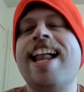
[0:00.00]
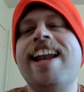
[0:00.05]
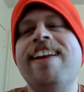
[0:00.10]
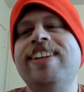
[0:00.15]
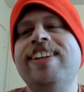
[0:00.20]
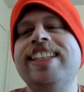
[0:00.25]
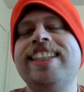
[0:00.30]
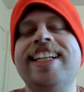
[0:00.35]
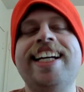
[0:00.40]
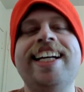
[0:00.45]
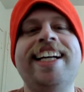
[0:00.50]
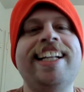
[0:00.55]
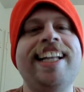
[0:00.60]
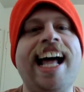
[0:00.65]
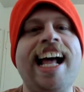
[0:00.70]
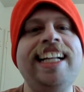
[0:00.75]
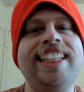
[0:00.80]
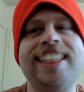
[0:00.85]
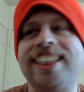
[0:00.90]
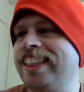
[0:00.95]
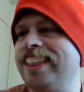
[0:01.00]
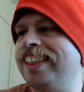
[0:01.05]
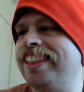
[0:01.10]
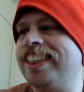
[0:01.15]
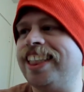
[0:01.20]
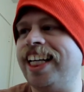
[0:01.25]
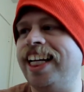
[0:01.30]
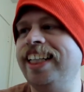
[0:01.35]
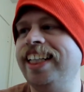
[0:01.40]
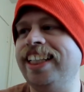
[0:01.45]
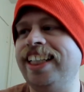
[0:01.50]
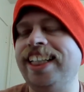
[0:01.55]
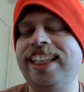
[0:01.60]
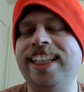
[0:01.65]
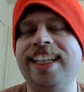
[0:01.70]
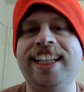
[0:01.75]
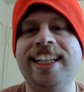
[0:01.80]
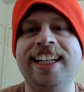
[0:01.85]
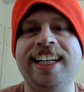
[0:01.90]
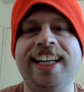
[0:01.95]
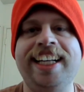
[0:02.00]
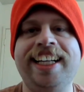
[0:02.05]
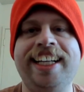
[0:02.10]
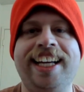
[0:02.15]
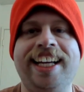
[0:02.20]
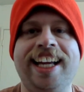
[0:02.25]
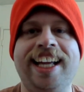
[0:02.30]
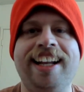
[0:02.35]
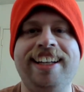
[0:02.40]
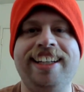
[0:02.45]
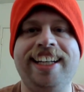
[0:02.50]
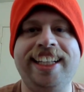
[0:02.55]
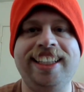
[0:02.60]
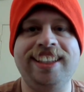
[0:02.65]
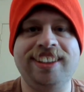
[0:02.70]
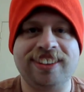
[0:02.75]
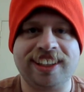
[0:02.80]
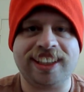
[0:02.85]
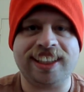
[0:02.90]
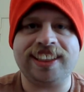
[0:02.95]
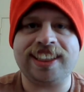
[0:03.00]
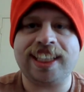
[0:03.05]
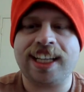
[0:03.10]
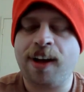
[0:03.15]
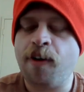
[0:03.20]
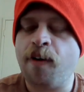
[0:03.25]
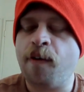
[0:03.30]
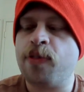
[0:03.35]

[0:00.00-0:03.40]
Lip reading: I thought it was like, that's insanely dangerous.